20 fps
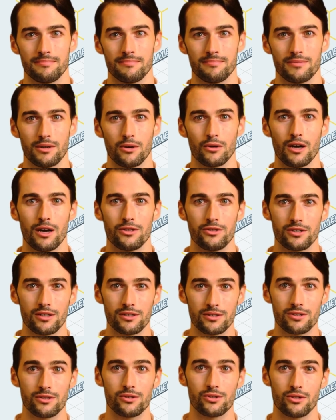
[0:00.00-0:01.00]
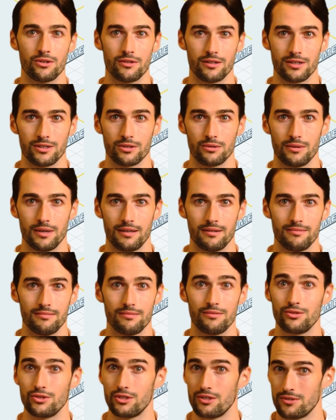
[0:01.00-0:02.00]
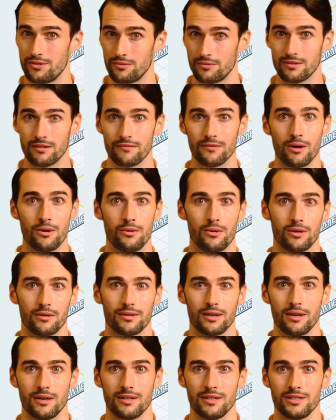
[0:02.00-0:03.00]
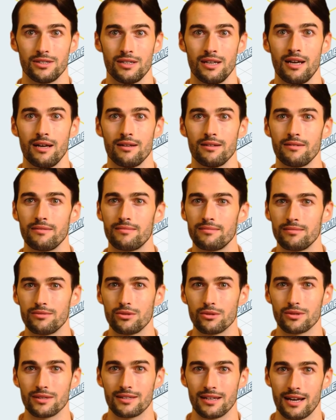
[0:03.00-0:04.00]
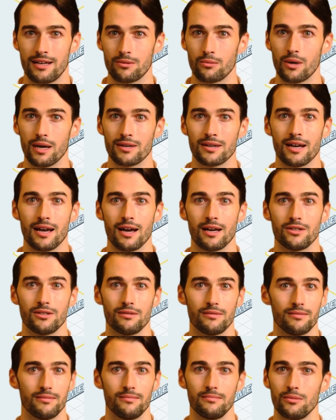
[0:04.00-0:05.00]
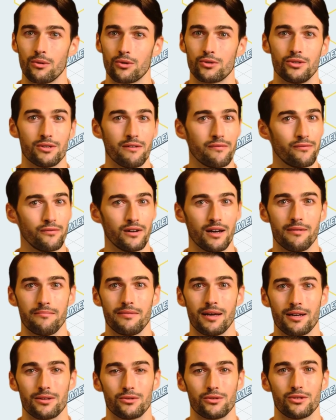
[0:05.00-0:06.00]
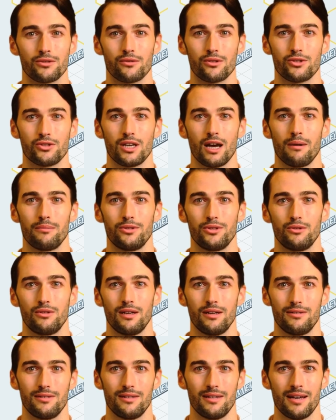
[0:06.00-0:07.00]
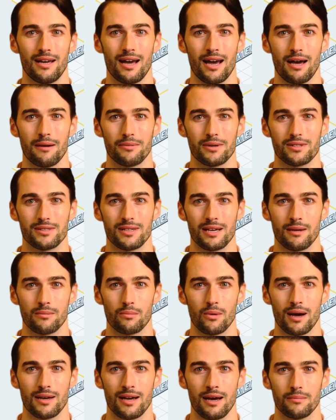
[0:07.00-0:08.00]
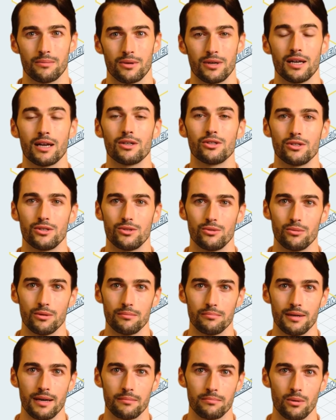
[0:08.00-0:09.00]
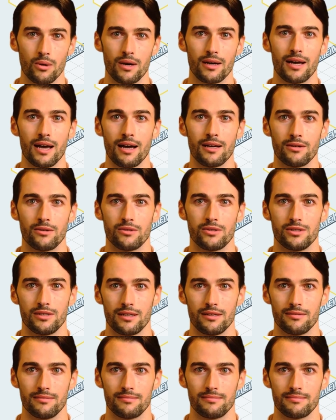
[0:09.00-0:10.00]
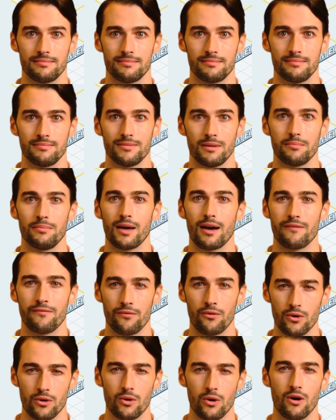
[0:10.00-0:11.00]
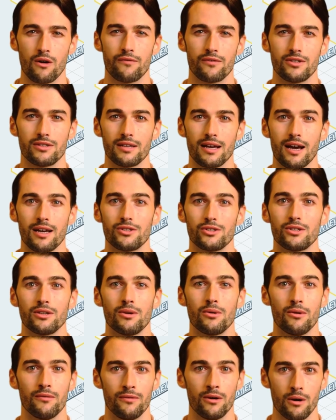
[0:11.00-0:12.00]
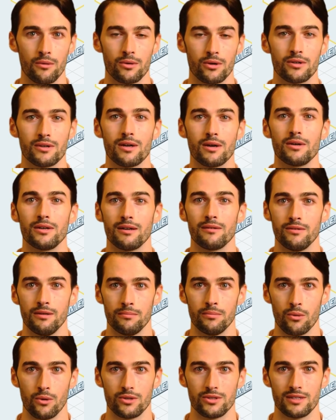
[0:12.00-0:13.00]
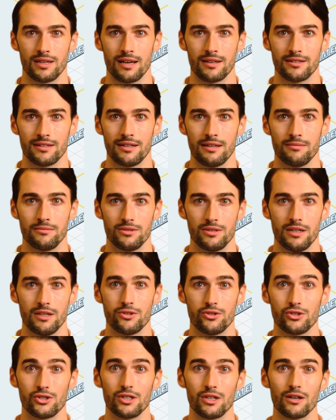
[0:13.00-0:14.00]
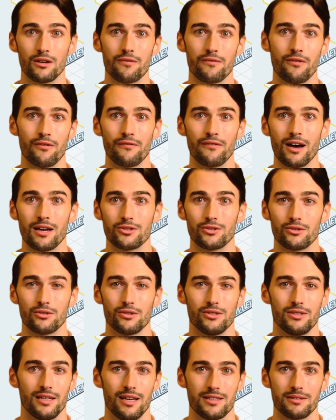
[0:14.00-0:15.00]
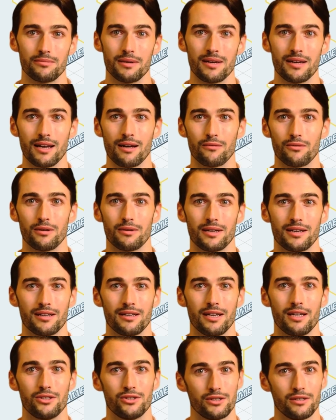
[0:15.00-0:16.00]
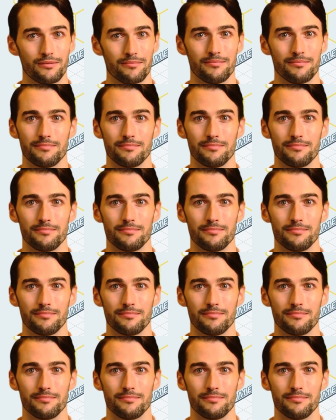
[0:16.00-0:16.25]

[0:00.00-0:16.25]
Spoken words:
The CrashTest Security Suite ships with a vulnerability scanner to detect web cache poisoning threat vectors for JavaScript, APIs, and web applications with pinpoint accuracy. The platform offers actionable vulnerability reports that teams can share for faster assessment and remediation.